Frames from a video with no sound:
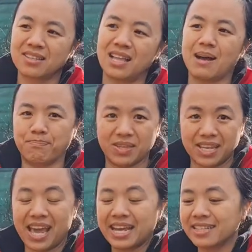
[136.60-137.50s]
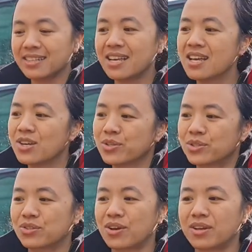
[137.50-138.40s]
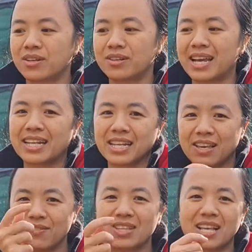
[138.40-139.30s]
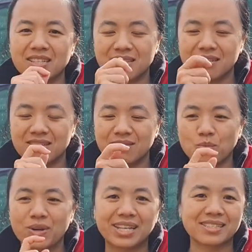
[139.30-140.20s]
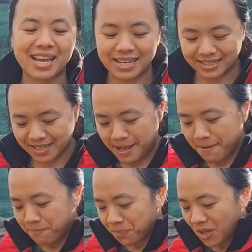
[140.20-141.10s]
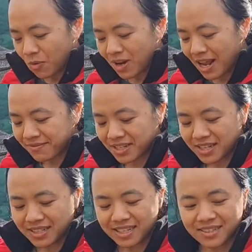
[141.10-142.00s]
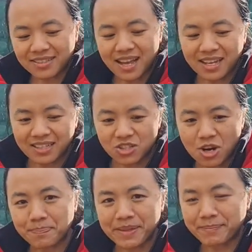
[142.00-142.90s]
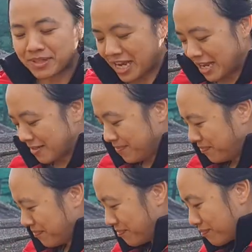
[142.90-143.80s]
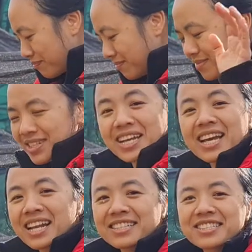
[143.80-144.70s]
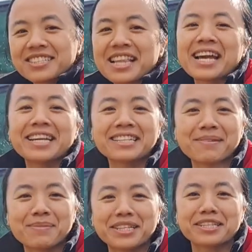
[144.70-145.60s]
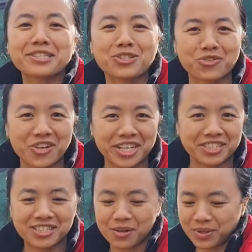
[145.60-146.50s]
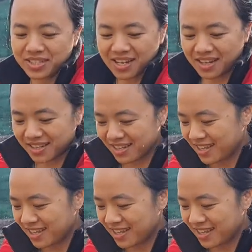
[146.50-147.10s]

up the cane. So, and they give you that weird taste. What I've done is I chopped them down and I just lay them in this trench that we dug.